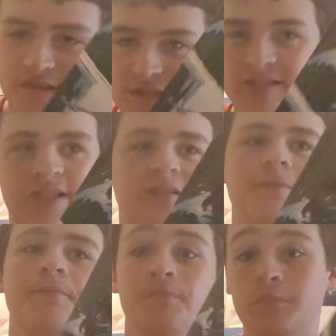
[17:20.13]
This
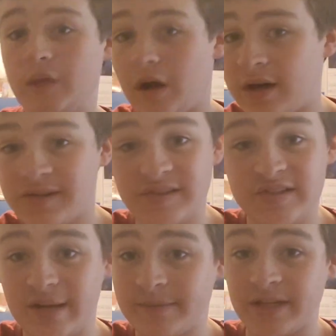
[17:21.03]
and honestly,
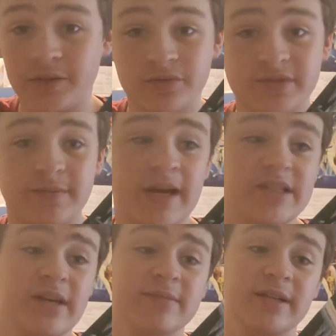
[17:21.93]
Tom Taylor's. Man,
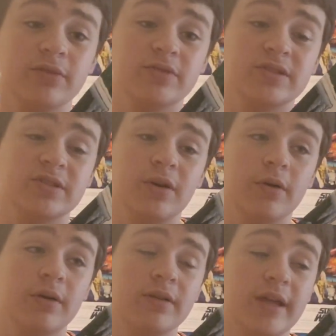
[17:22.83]
Tom Taylor's is so
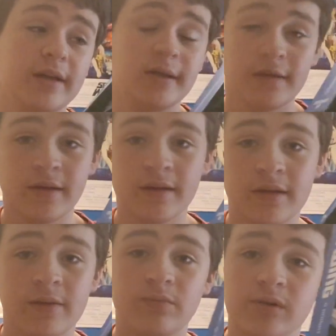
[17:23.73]
good that
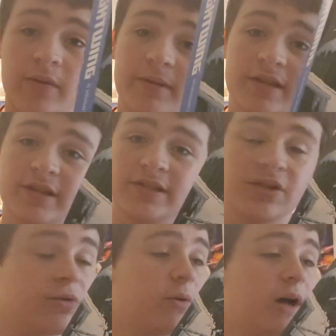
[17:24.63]
probably these
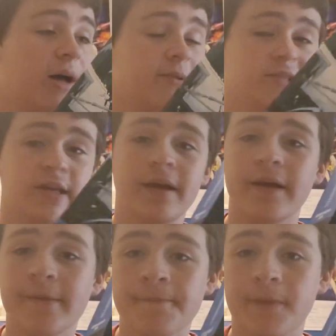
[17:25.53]
two, I would
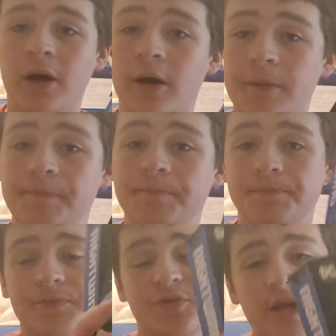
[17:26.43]
say.
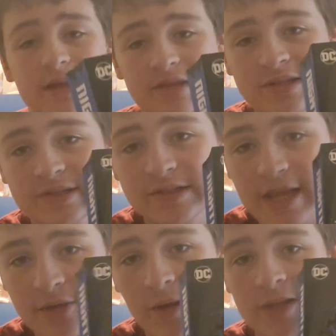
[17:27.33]
So yeah, this is
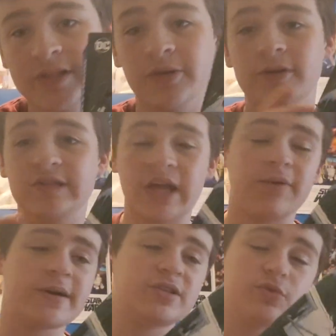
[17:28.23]
a great series. Can't
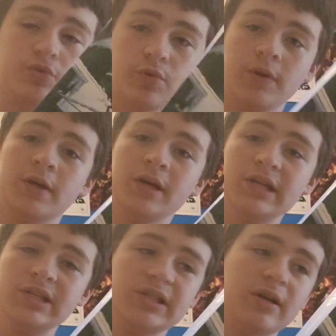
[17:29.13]
wait to
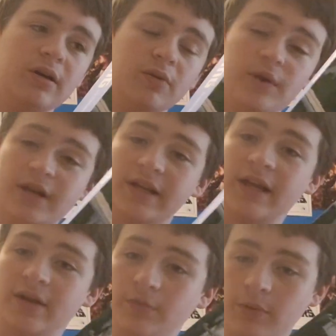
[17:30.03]
read it
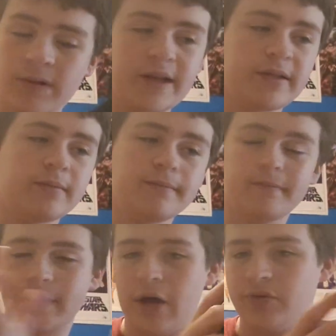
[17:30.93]
again, reread it.
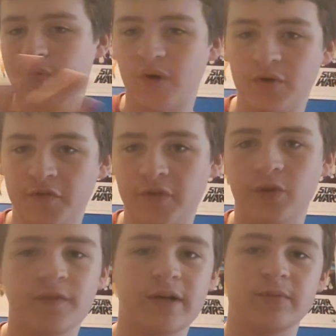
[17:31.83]
I'll do an overview
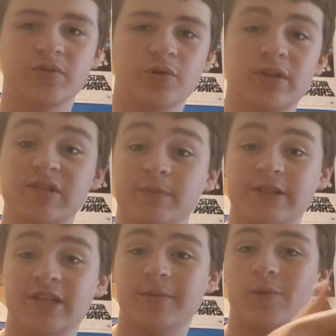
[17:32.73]
of it, I'm sure. This might
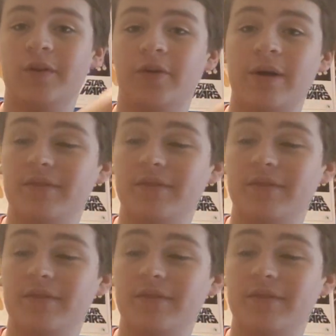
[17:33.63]
take me a while, though. I have a